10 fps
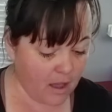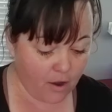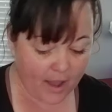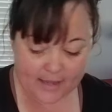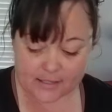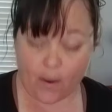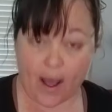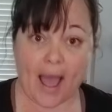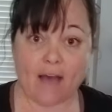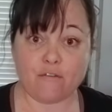Okay, so I
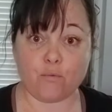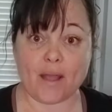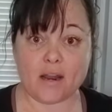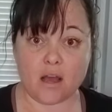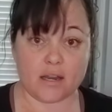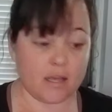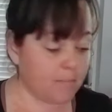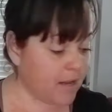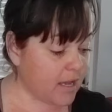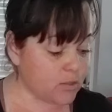have a red onion
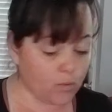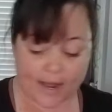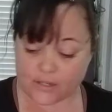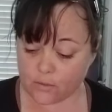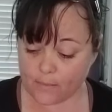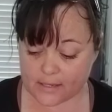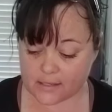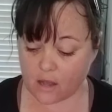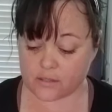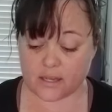because when I do my
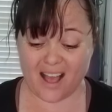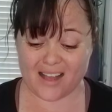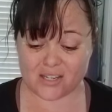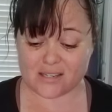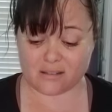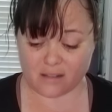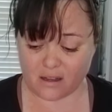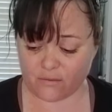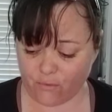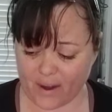salsa, I just
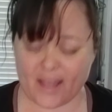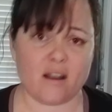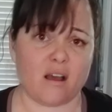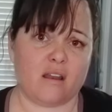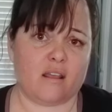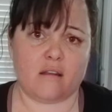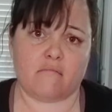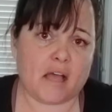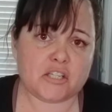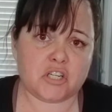love red onion.
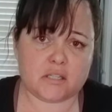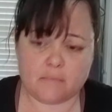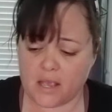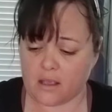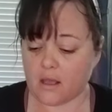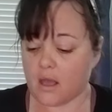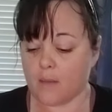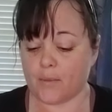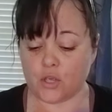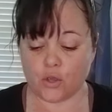That's just me.
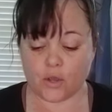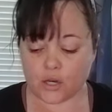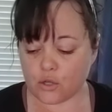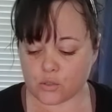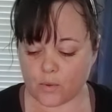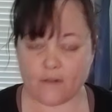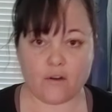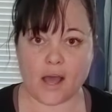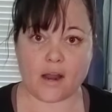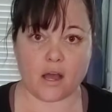But you can use whatever
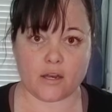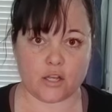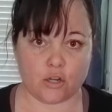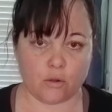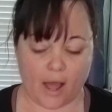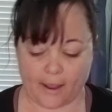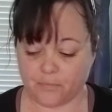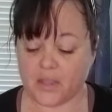kind of onion you like.